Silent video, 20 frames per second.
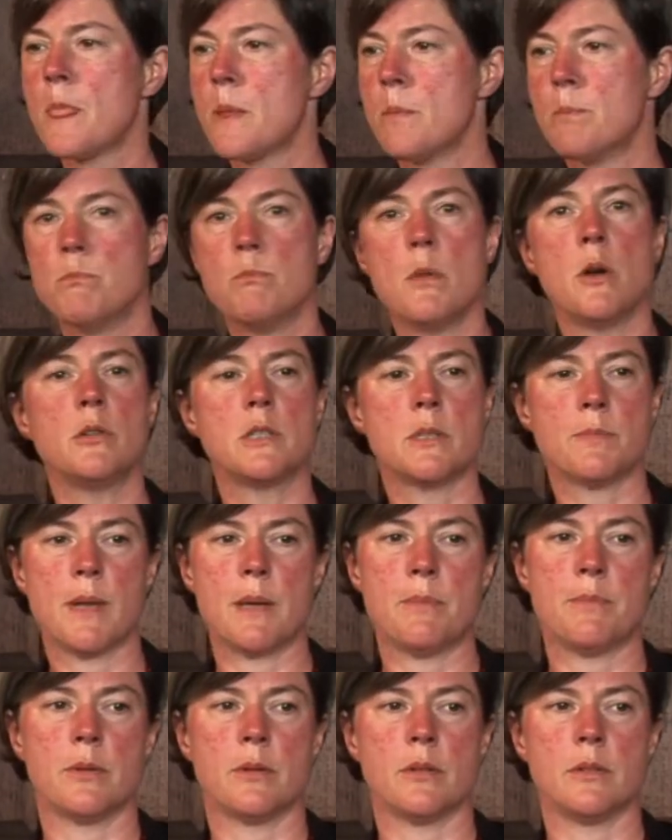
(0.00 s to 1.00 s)
most
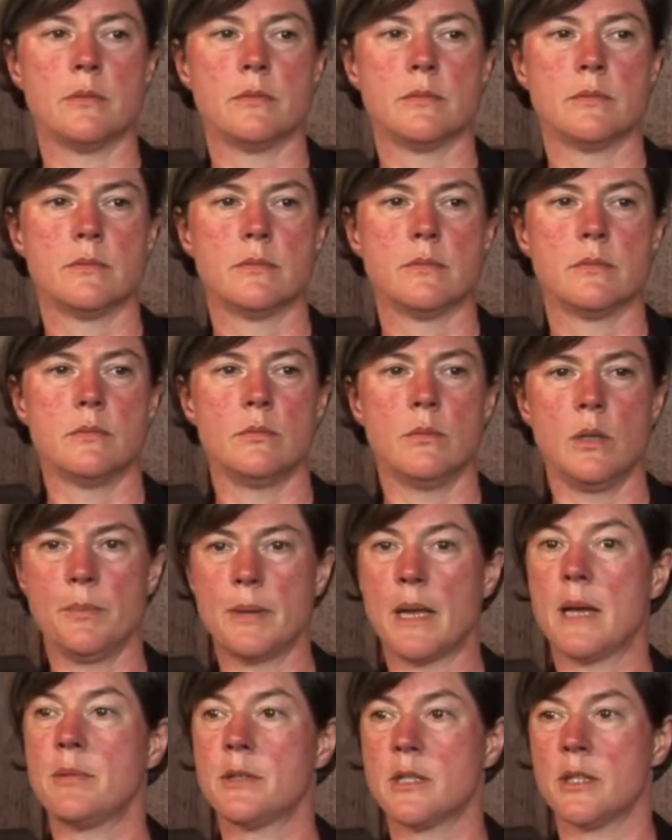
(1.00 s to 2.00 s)
people will
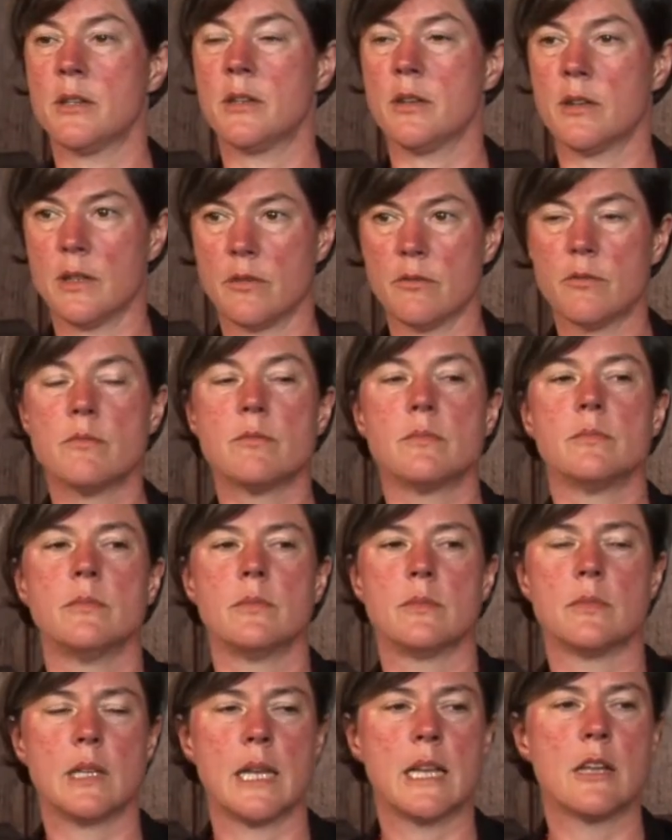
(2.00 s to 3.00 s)
be able to
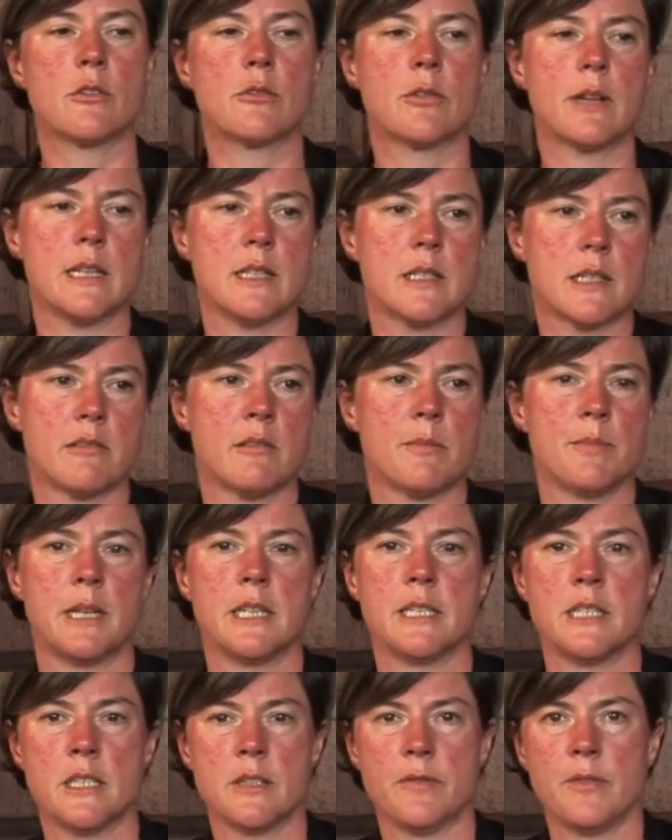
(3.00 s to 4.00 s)
increase their
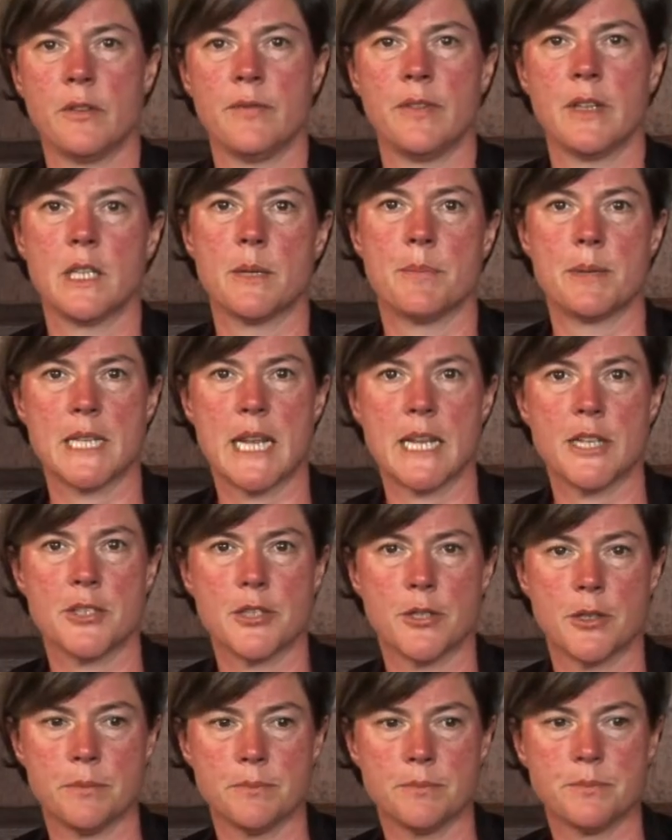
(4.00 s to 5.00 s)
ability to fulfil their
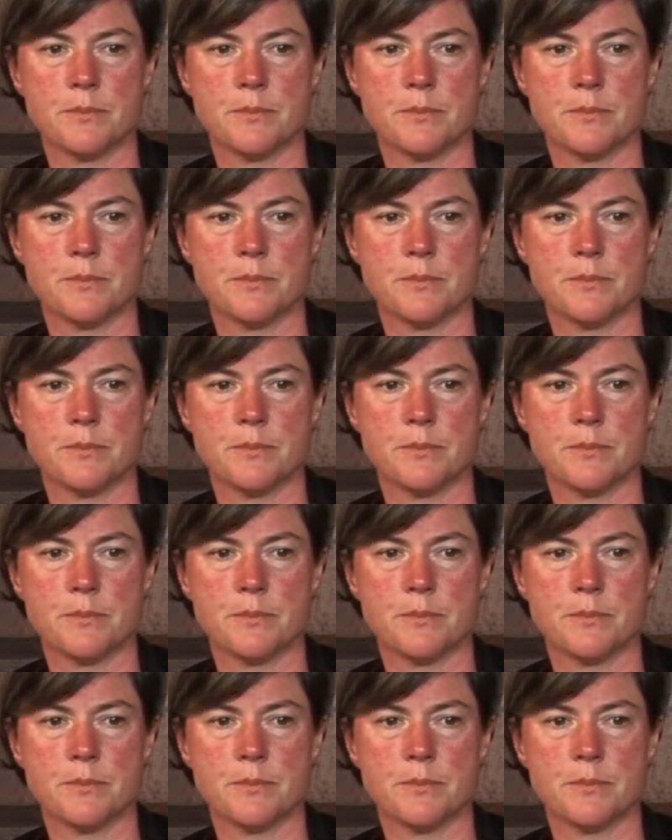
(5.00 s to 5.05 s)
potential.